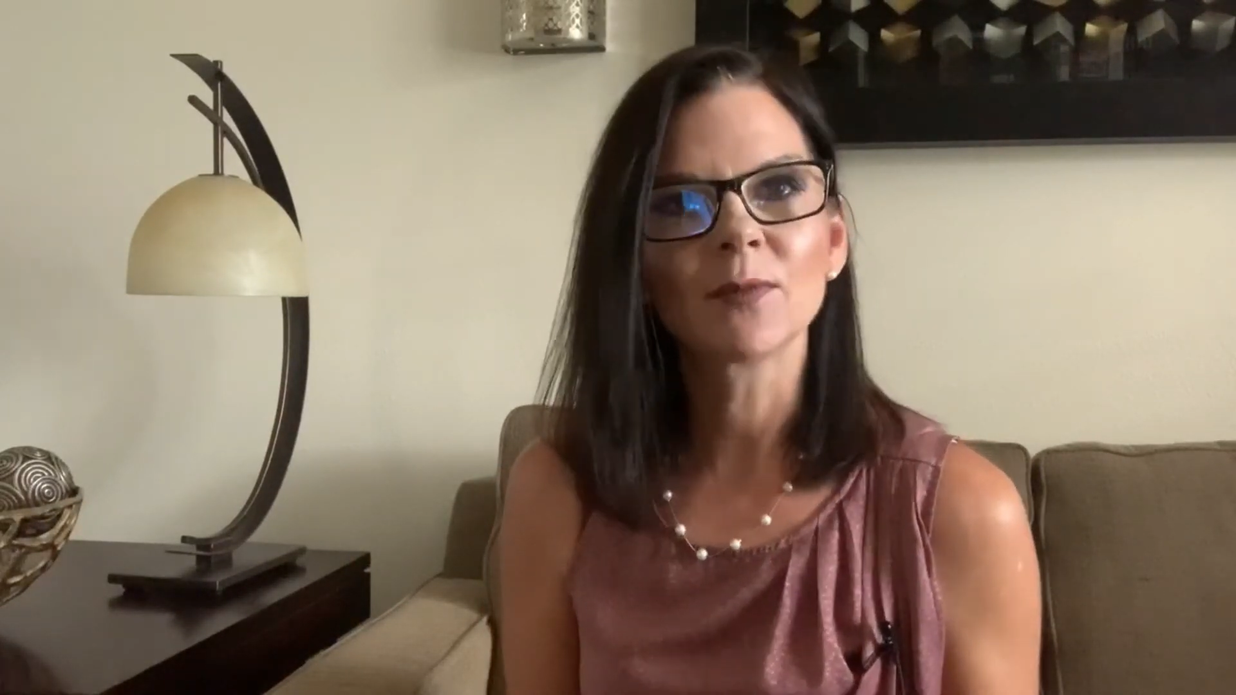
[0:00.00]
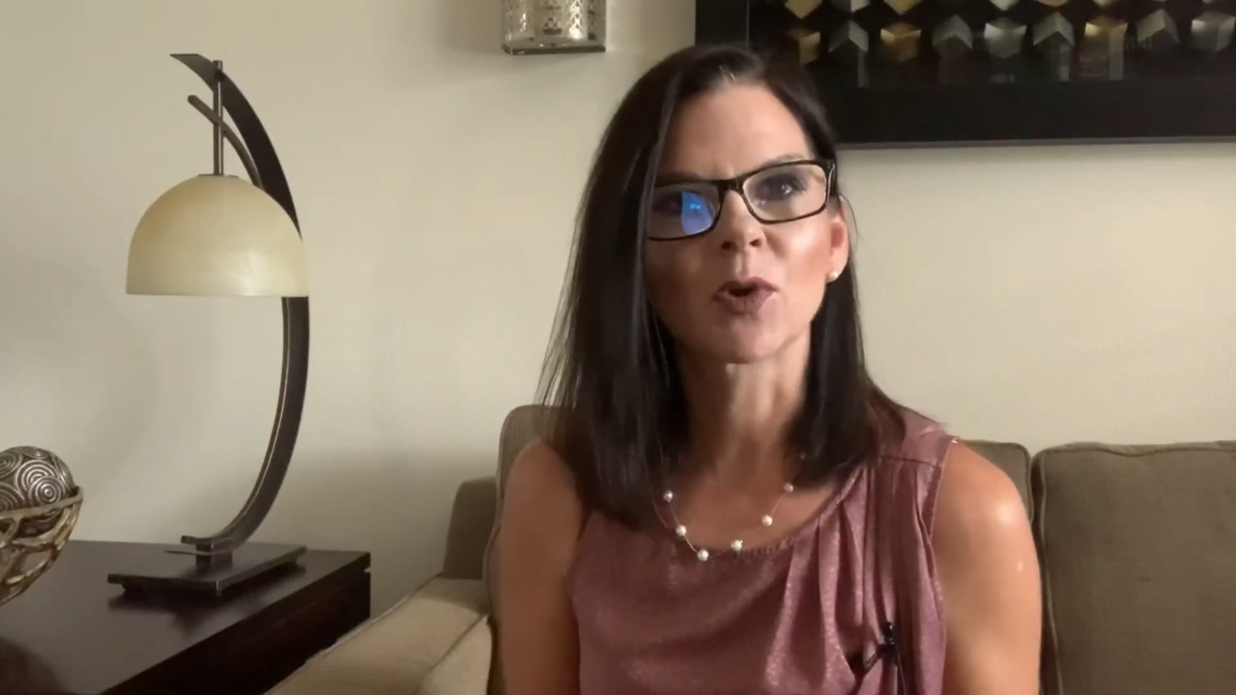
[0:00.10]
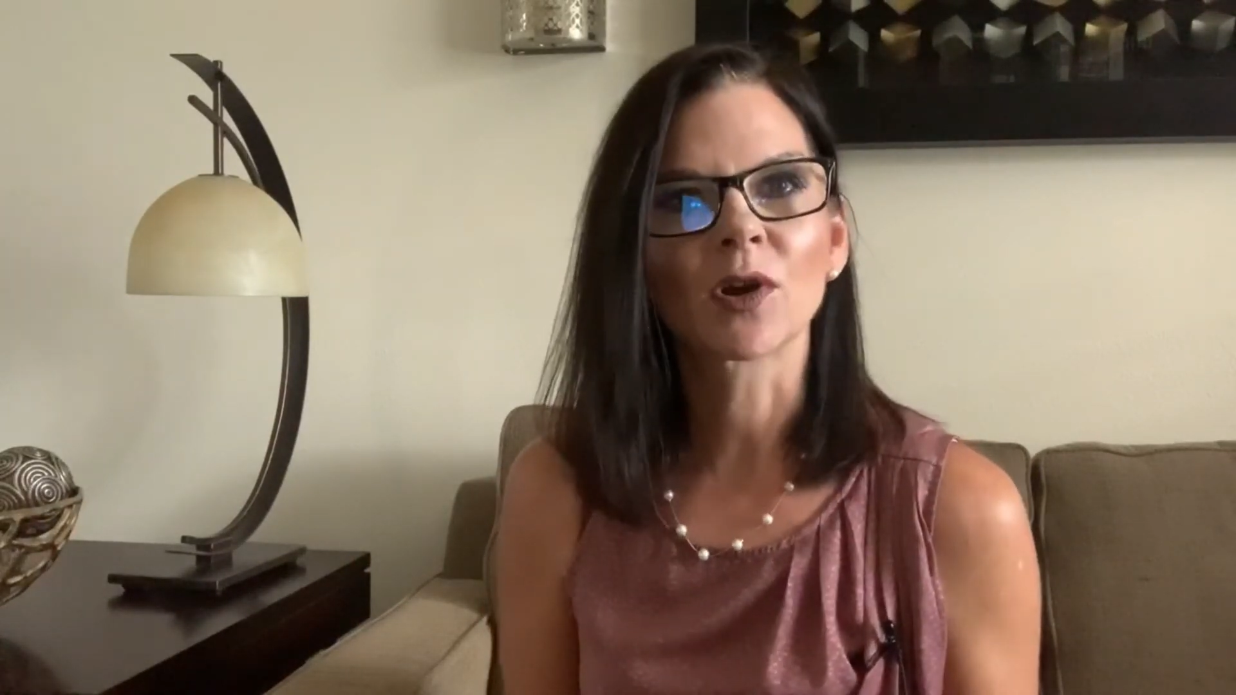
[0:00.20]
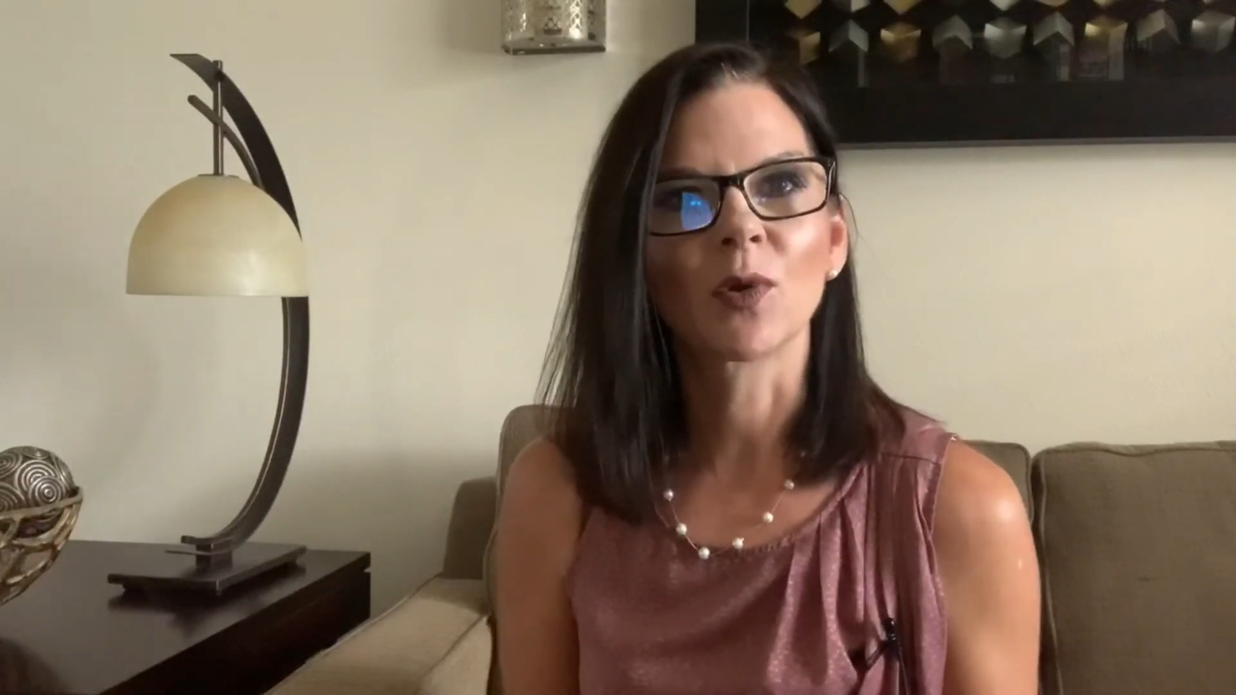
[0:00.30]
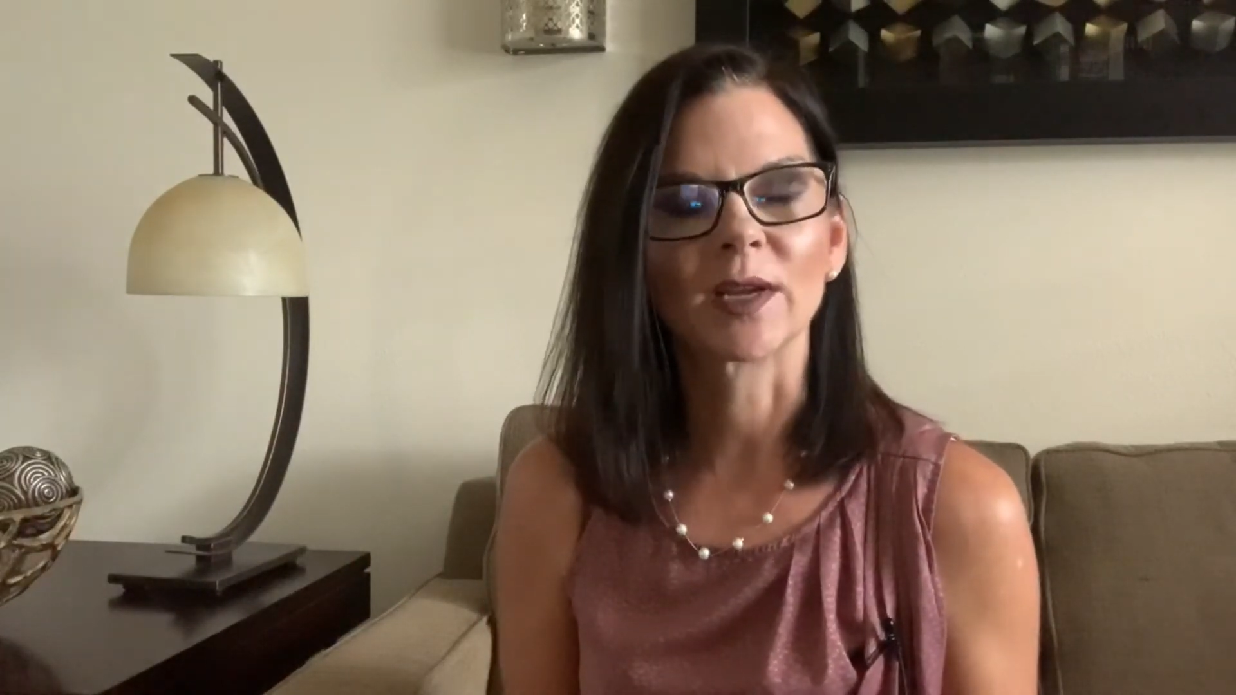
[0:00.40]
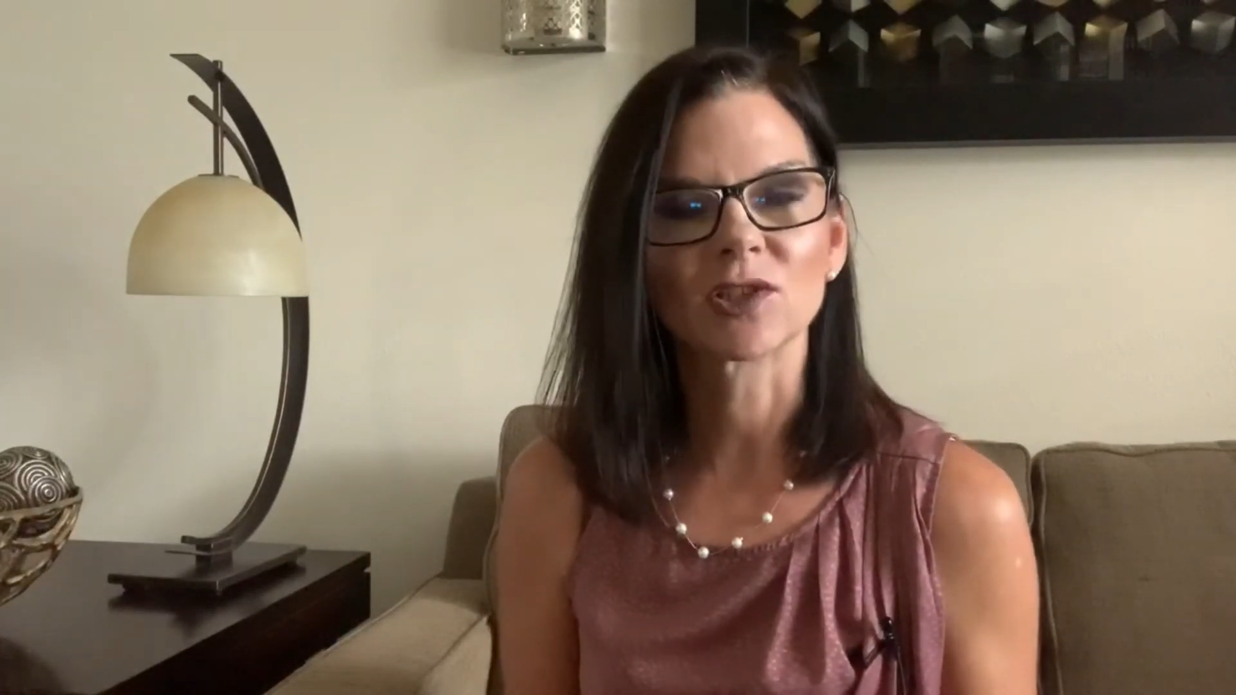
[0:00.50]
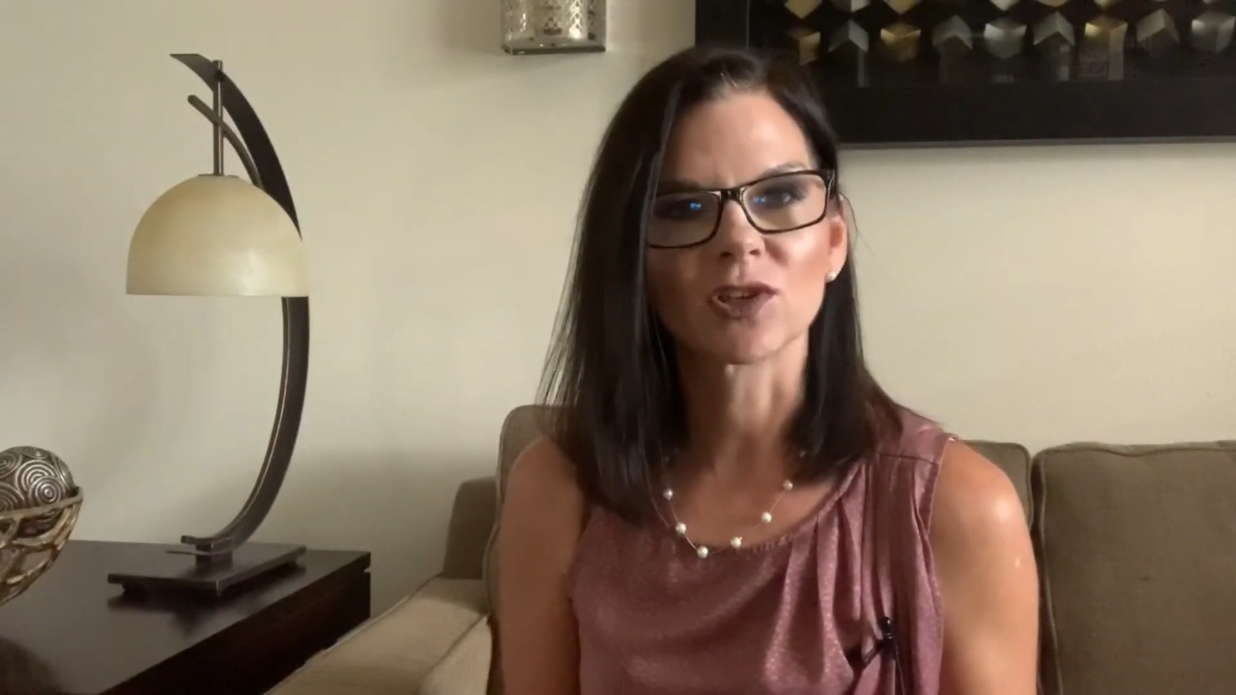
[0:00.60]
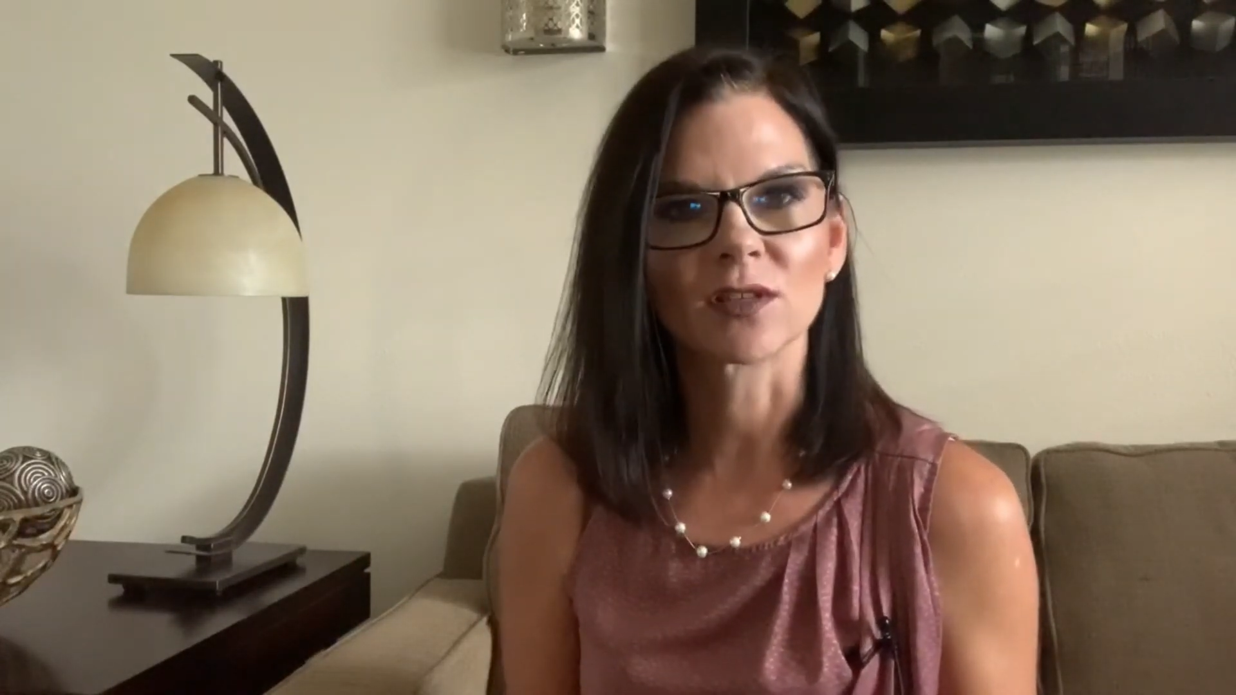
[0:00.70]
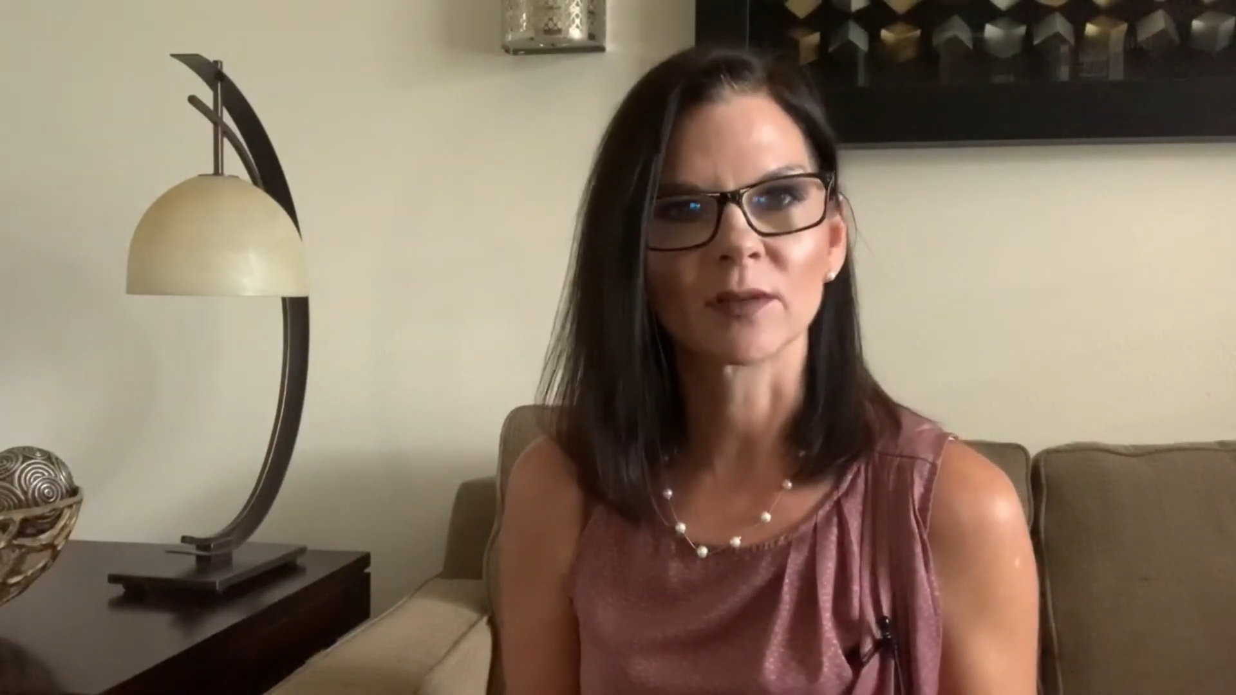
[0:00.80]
more questions